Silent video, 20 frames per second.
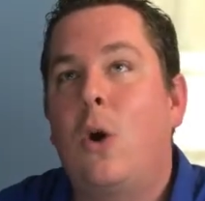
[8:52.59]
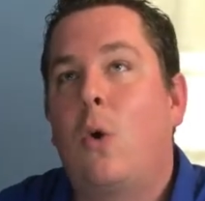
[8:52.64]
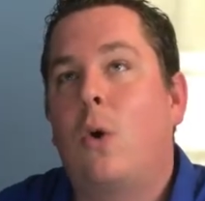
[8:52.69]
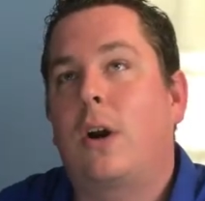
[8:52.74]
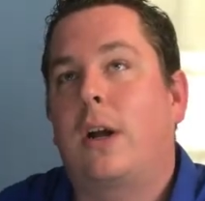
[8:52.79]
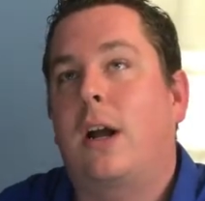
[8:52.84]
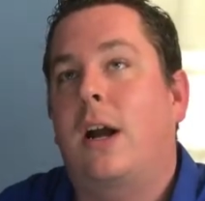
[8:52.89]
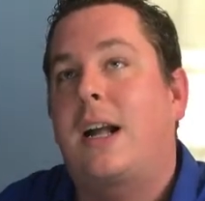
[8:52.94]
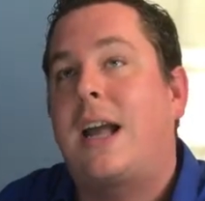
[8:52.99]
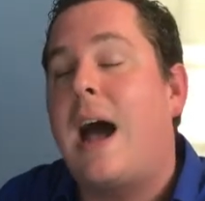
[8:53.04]

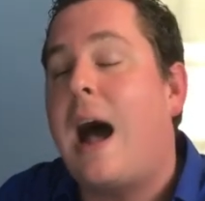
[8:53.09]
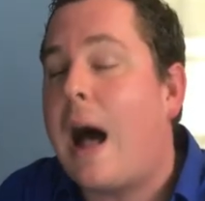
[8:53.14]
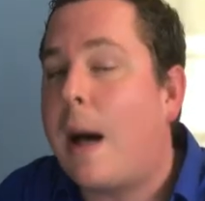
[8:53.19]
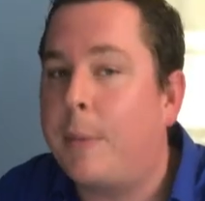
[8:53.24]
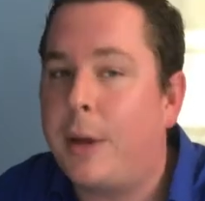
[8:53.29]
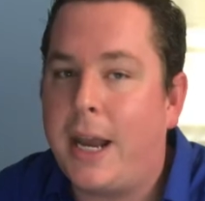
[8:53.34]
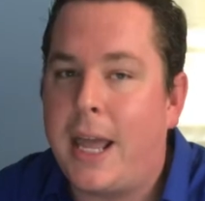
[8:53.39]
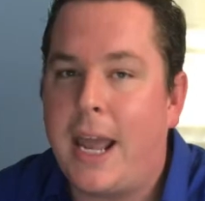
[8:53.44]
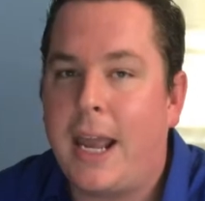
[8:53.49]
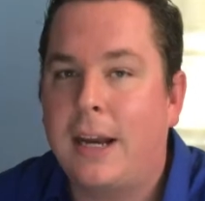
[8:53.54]
or
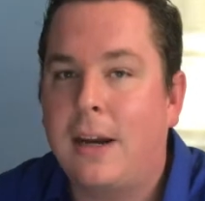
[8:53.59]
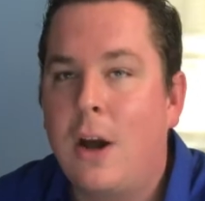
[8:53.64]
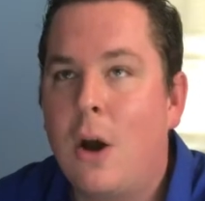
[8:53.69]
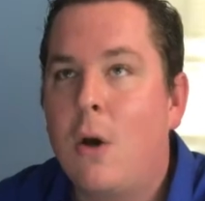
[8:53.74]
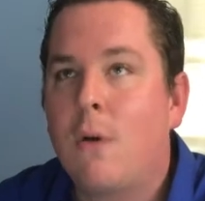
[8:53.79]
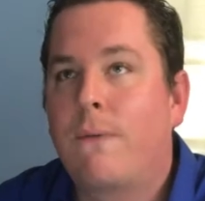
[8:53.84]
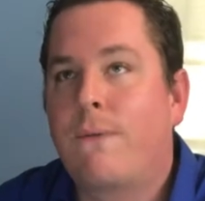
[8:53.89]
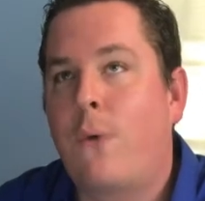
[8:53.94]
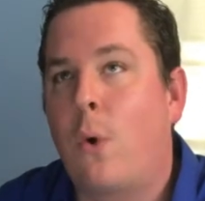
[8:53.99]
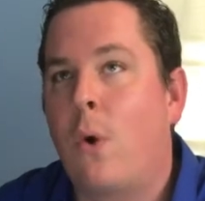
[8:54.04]
accommodate
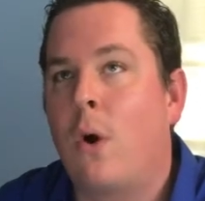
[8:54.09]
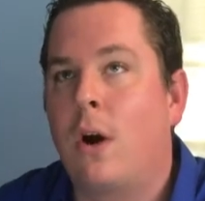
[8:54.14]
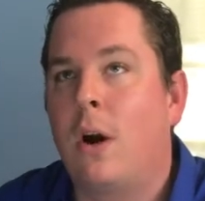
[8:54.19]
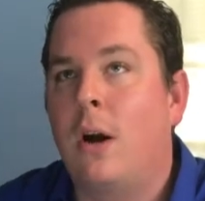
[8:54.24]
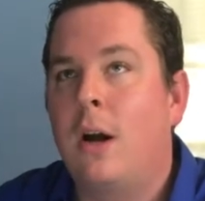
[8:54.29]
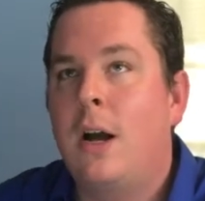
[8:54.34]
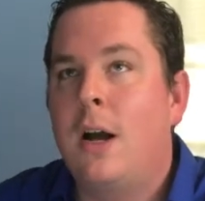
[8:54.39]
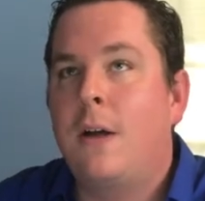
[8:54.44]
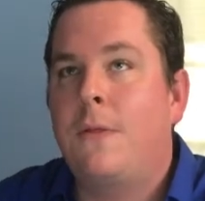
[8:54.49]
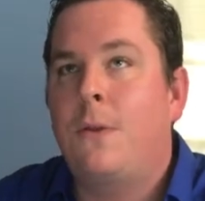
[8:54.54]

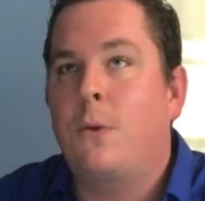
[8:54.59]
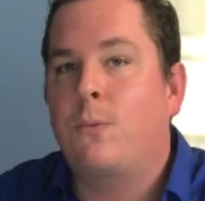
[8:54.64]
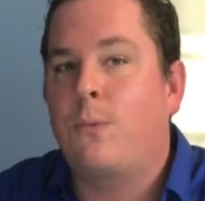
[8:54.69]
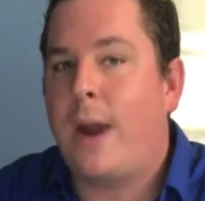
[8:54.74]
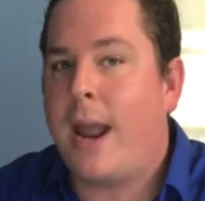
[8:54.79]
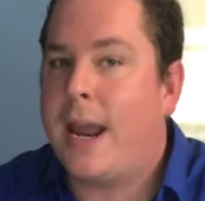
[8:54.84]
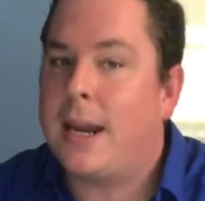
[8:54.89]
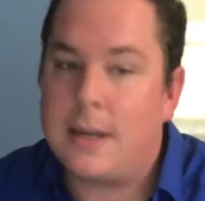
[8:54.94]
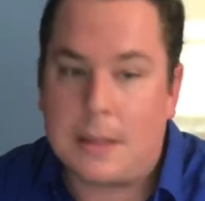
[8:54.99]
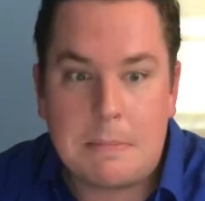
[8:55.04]
for the
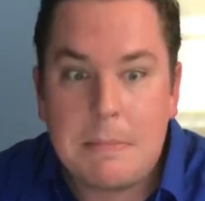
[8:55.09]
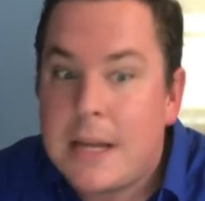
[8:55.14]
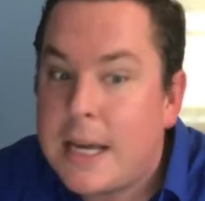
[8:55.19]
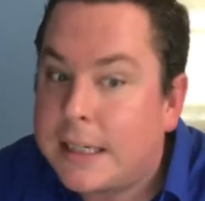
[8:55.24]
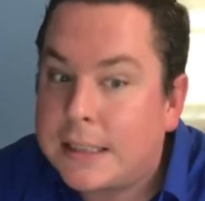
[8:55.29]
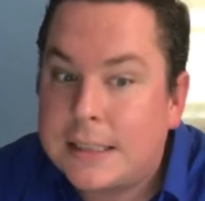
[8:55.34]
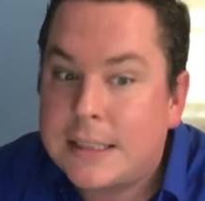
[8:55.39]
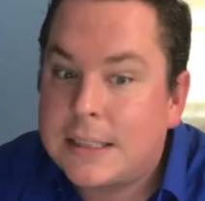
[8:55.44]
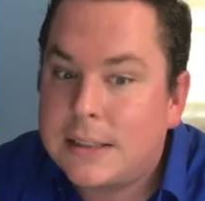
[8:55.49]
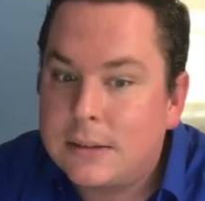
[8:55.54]

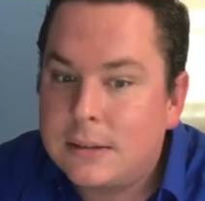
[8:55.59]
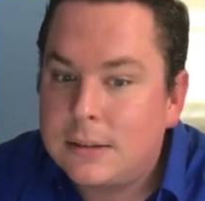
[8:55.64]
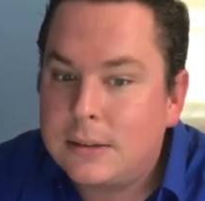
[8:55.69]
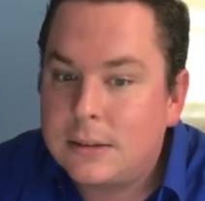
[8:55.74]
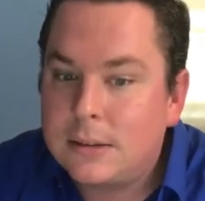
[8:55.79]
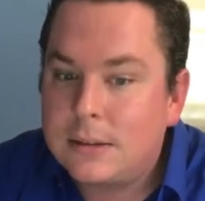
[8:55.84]
randomness.